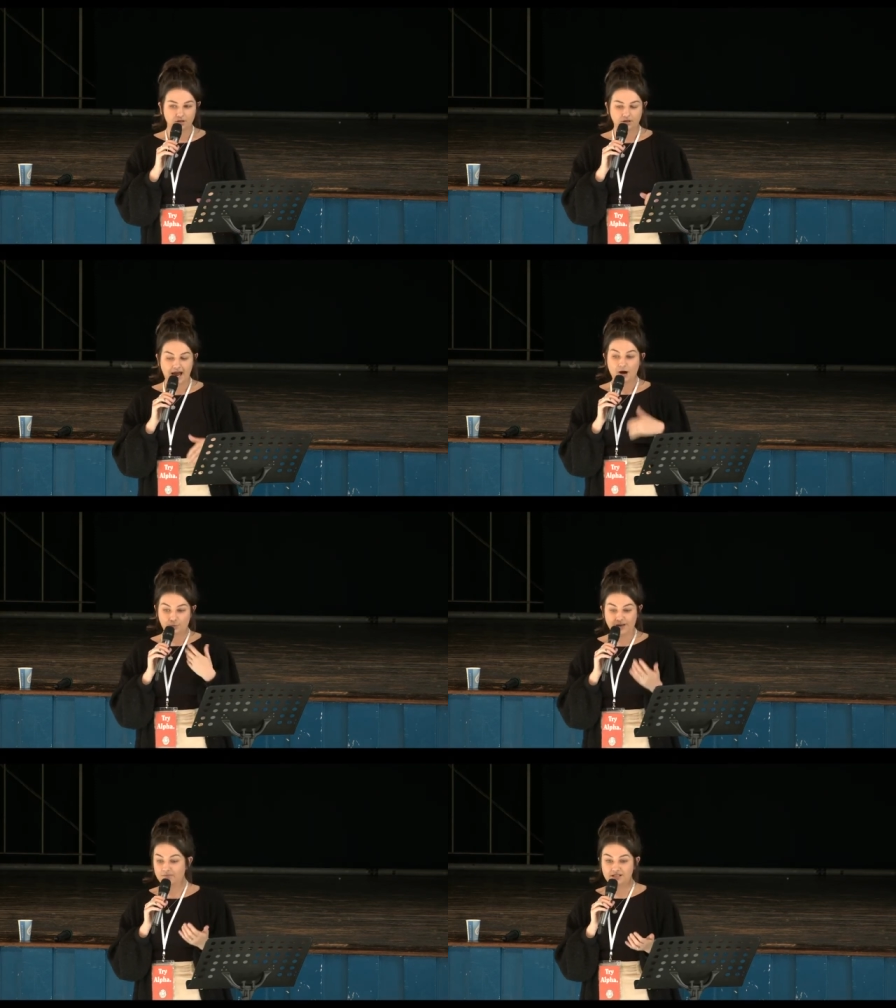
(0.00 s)

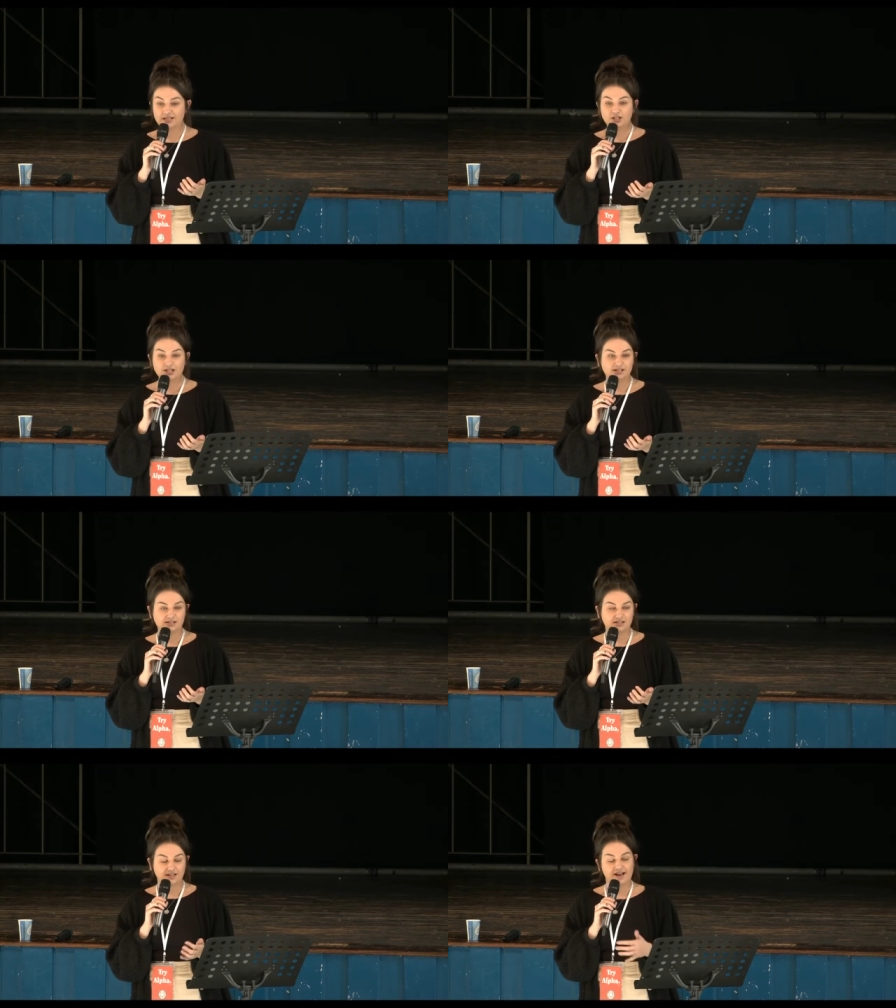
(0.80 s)
help him to see
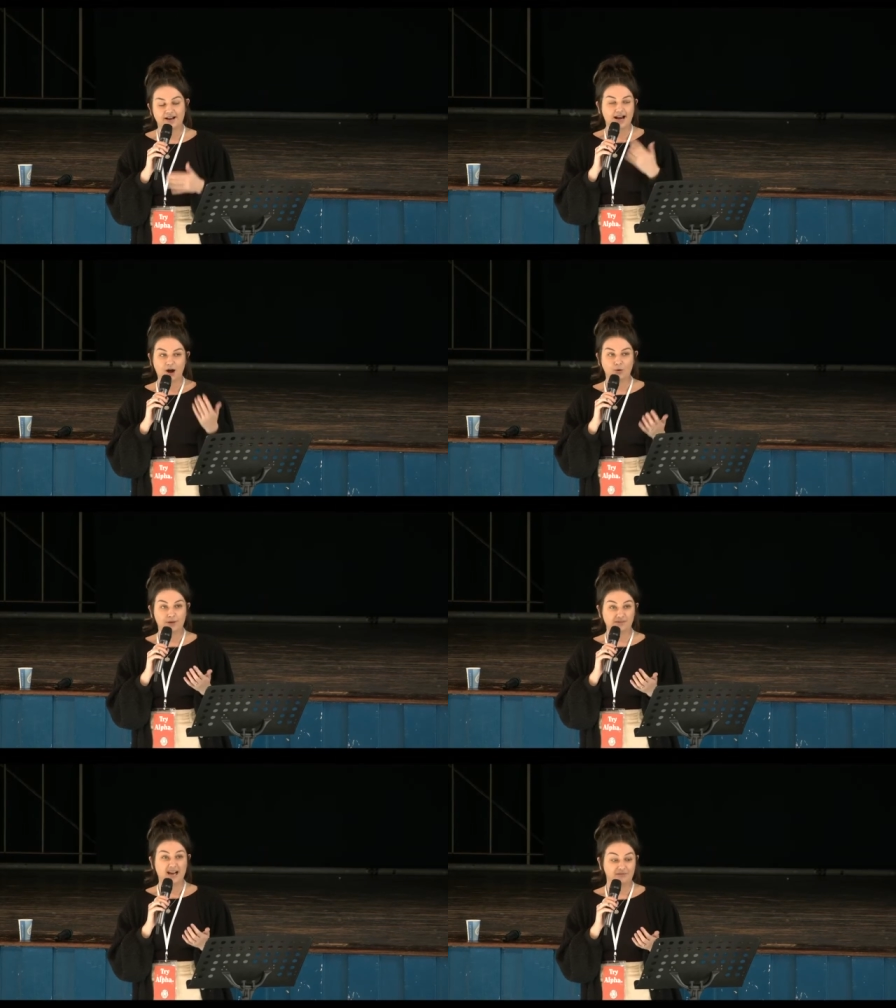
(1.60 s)
Jesus again and help
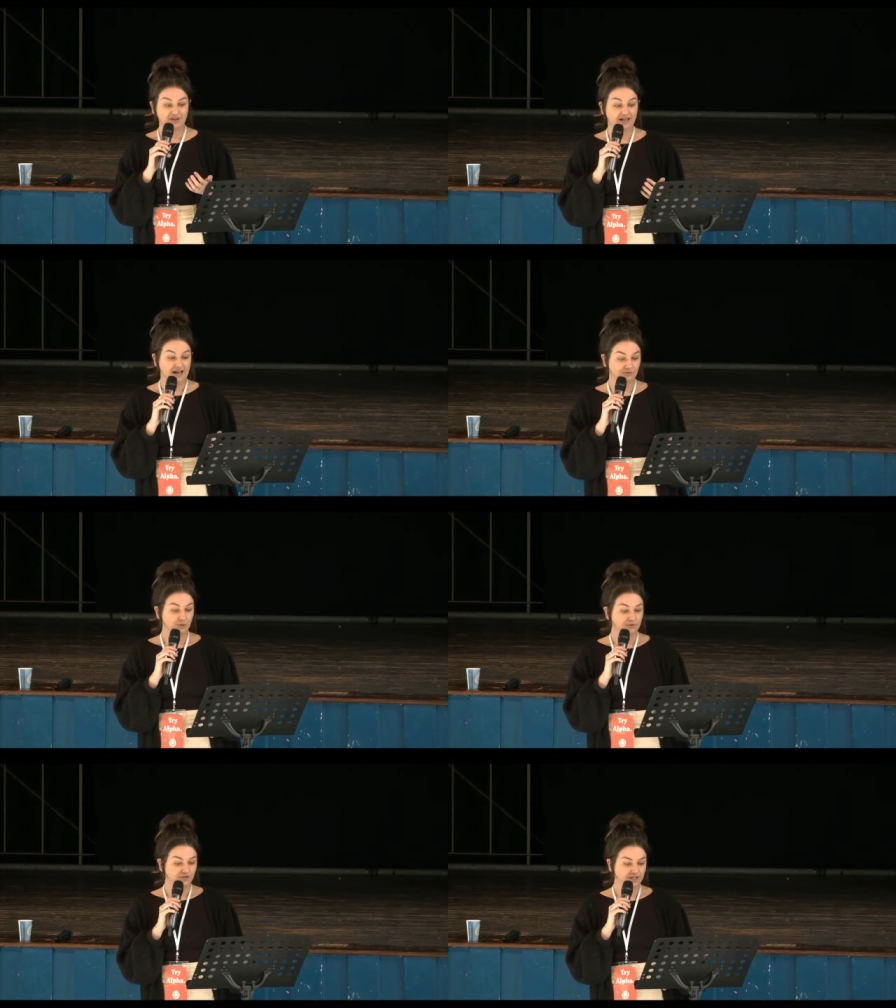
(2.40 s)
him to have an
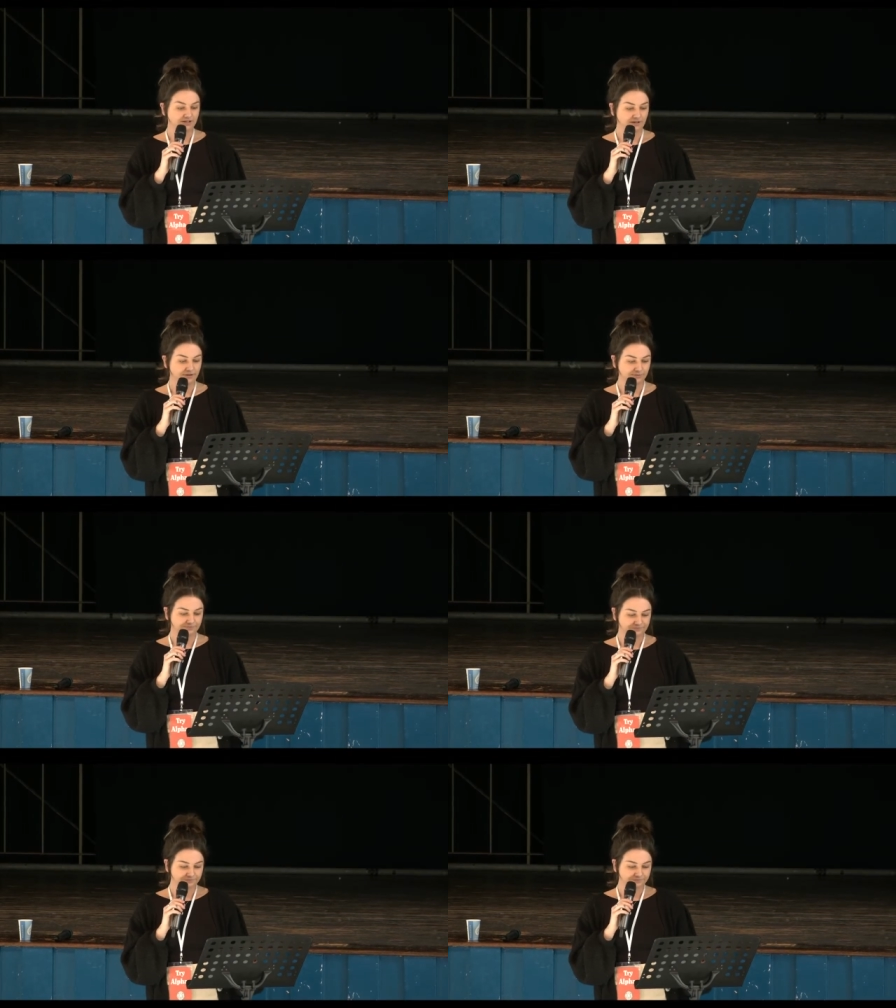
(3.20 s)
encounter with Jesus.